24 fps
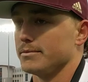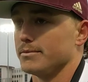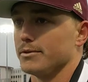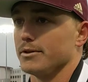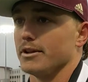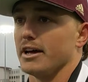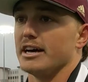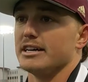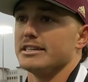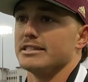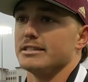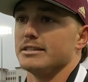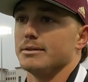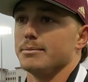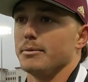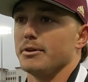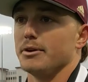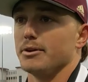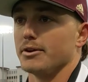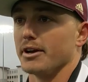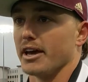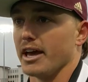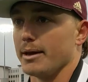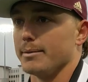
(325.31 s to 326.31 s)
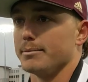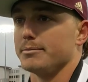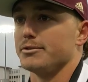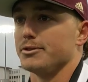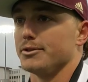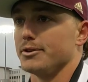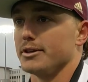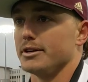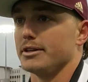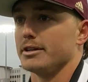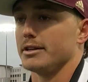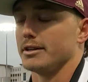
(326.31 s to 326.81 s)
realizing the mental game to
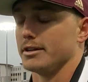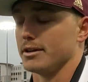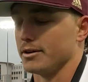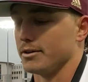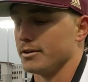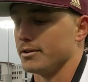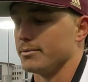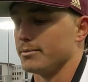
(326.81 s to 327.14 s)
it, you know,